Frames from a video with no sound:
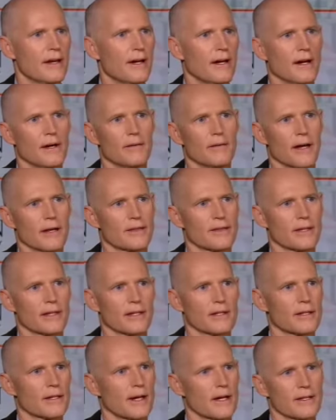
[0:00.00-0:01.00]
Uh, I
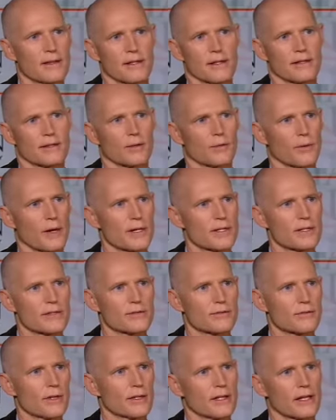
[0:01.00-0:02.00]
think I think the
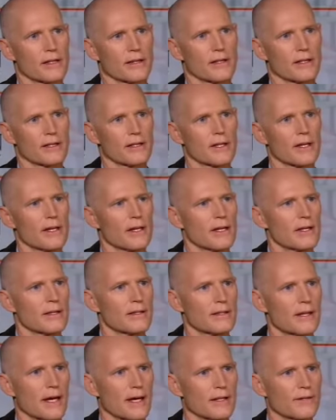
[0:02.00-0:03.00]
race is great. I think
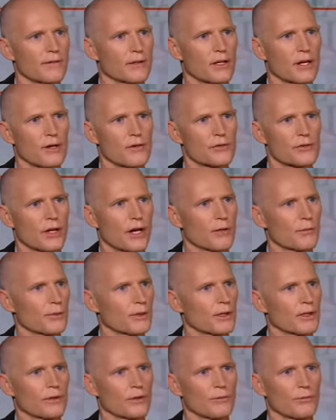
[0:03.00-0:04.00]
that if it goes on,
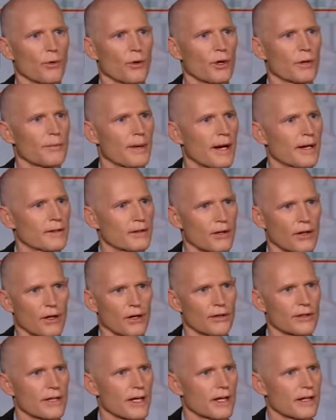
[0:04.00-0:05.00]
we're going to learn more about
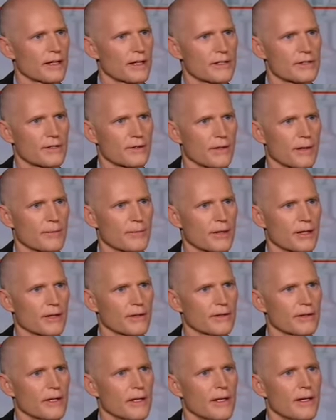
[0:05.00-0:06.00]
all the candidates that are up
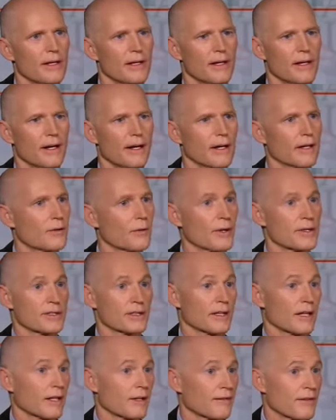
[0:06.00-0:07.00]
there. Uh, it
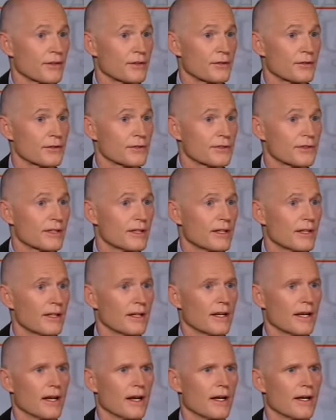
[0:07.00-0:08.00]
creates a lot of interest.
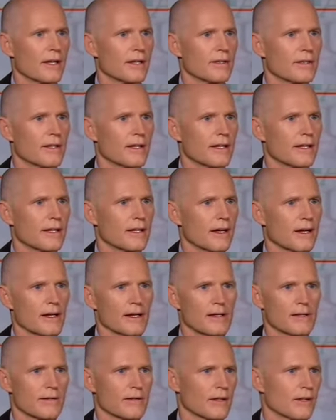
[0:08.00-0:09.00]
Uh, the
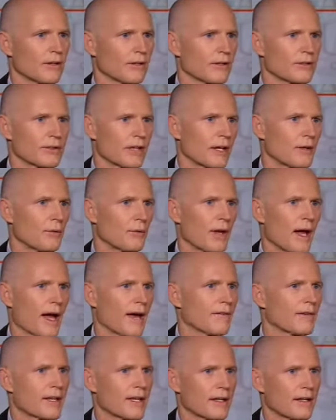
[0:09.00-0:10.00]
it looks like we'll
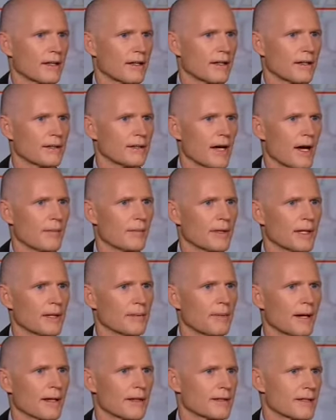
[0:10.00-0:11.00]
have a, a,
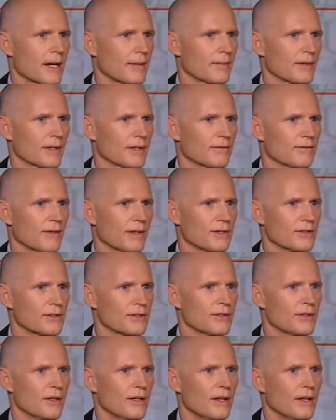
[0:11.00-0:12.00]
nominee by the time of the
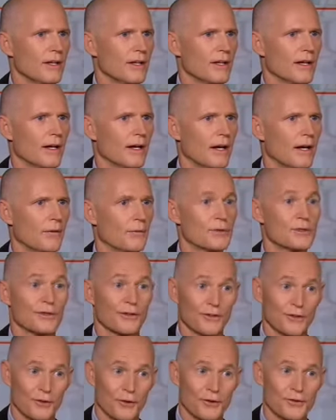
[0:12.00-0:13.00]
convention, uh,
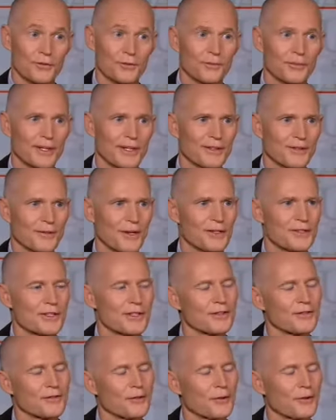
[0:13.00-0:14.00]
which of course will be in the great
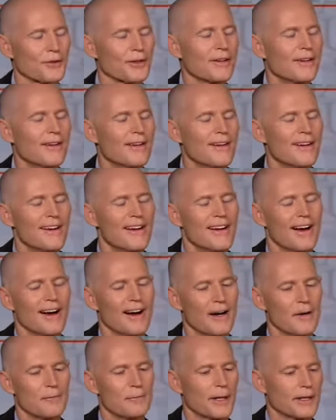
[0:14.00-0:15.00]
state of Florida.
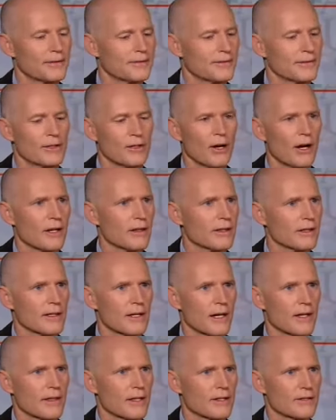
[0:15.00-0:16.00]
Uh, but you know, I
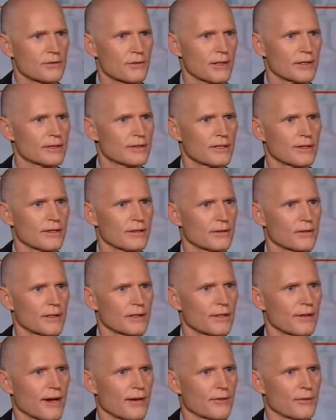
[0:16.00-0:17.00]
think I think it's great.
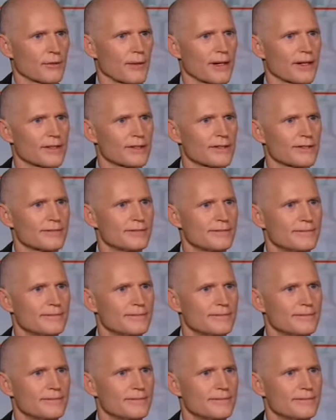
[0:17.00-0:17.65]
Great they're having a race.